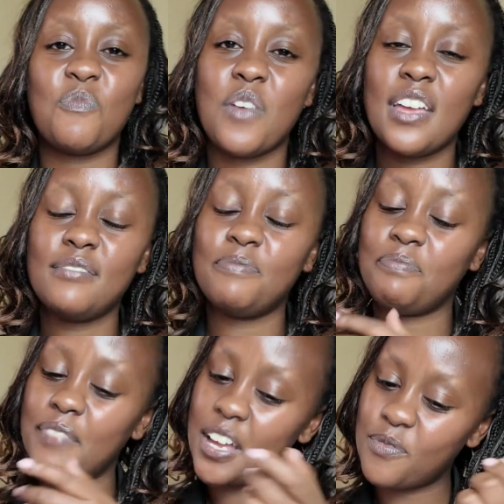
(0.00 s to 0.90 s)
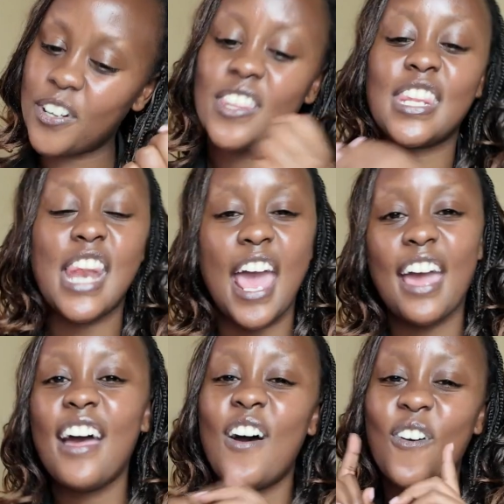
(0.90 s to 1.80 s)
May, my birthday,
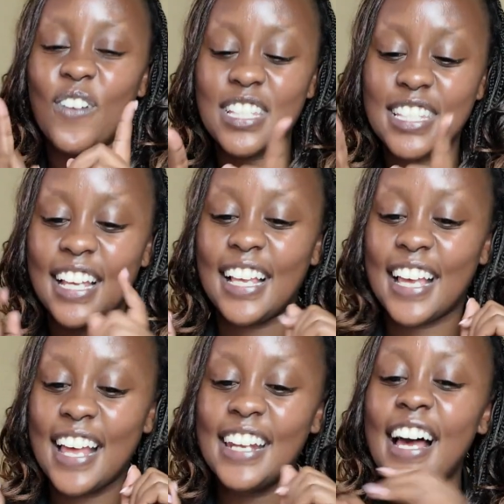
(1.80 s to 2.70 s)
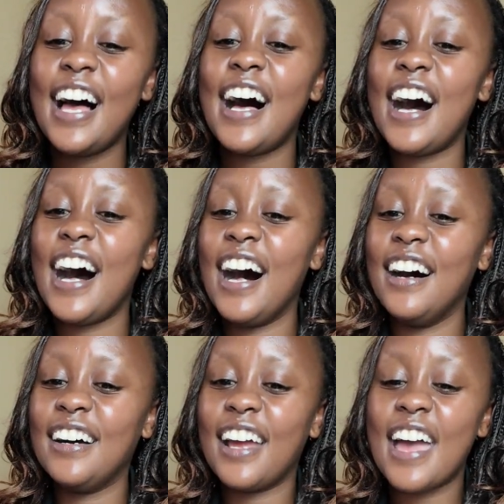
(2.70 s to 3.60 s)
once again,
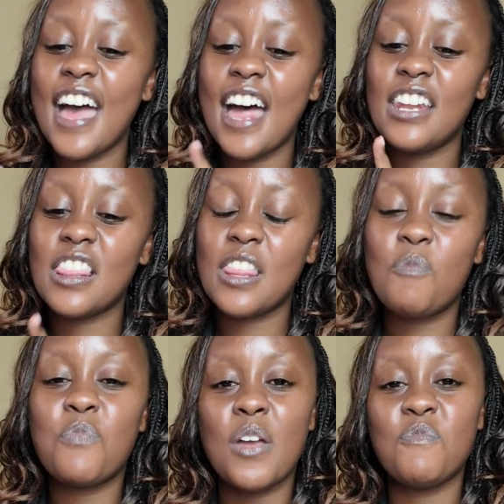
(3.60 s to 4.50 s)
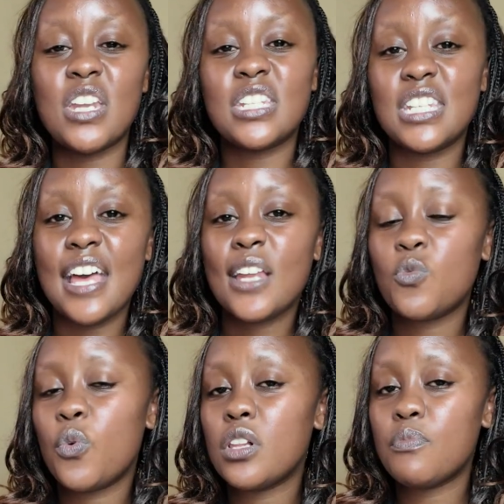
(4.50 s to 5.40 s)
and the payment
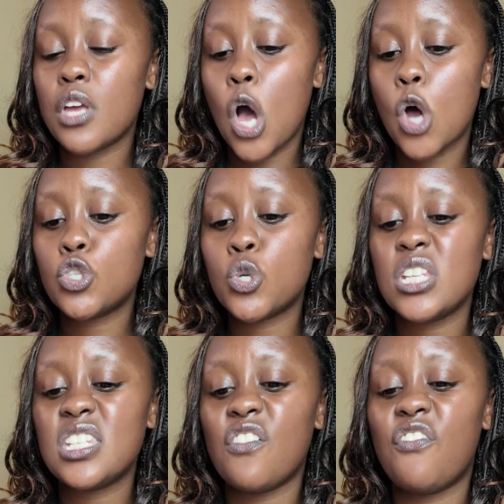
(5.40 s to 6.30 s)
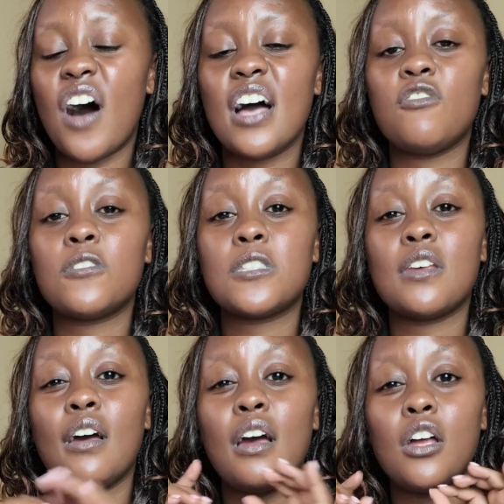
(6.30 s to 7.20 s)
date will be on 25th
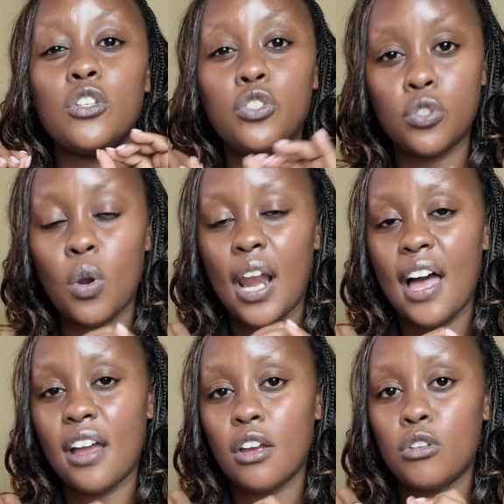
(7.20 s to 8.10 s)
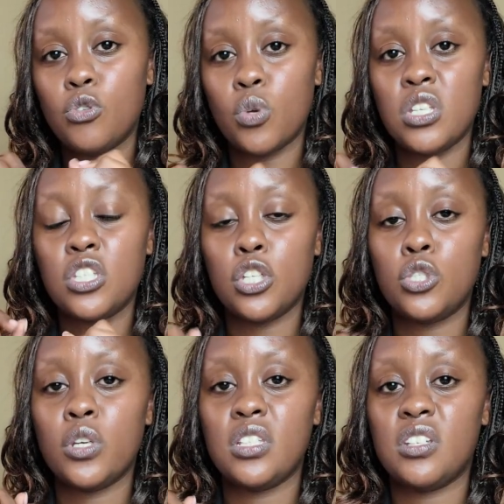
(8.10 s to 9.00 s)
July
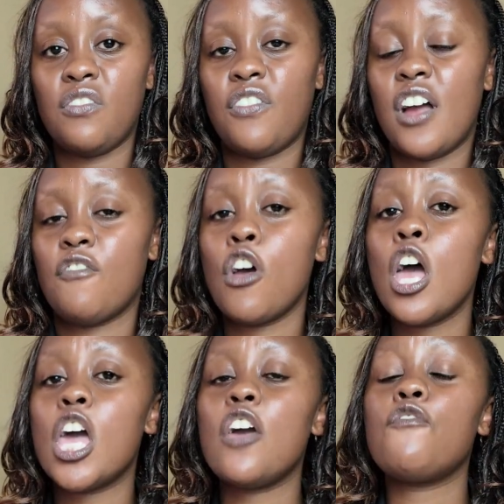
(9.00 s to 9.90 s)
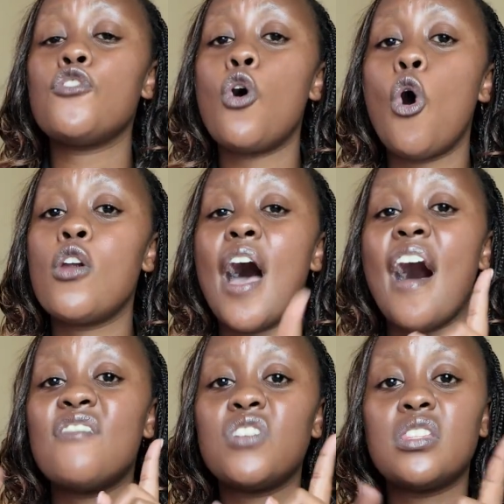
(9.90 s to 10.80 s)
2025. If you own
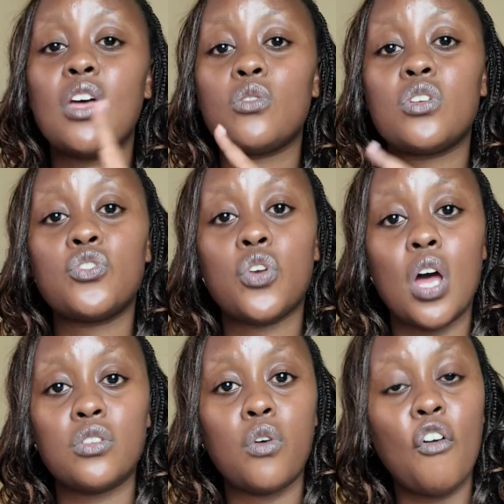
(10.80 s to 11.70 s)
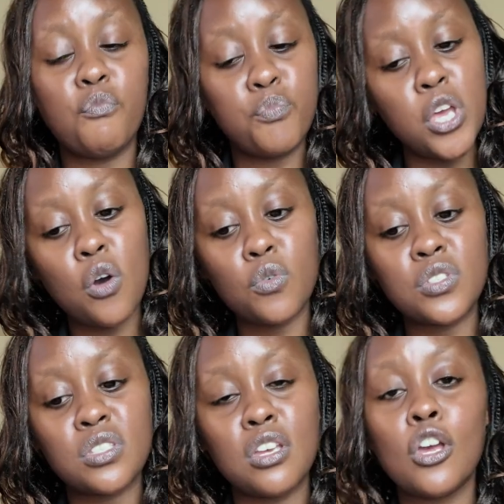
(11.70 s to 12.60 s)
100,000 shares of
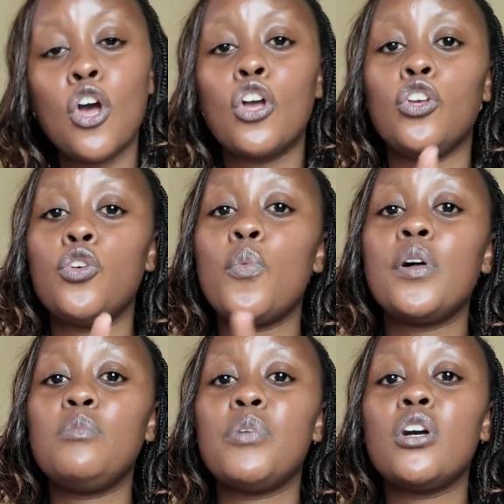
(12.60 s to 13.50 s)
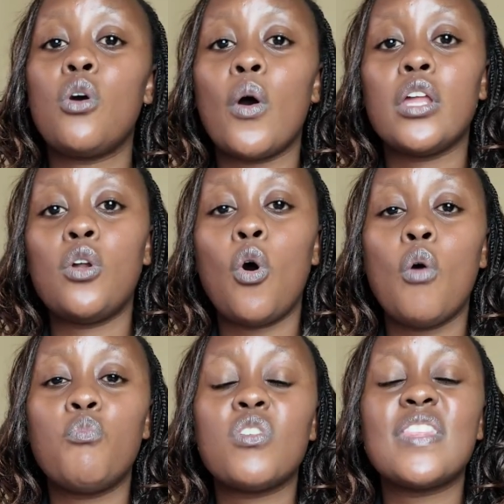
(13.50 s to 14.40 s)
BOC, you will be going
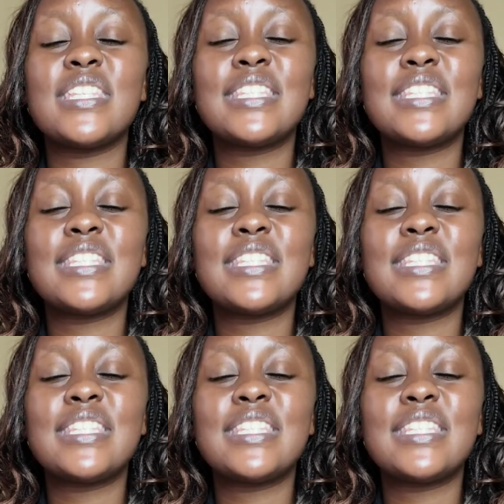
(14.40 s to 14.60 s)
home with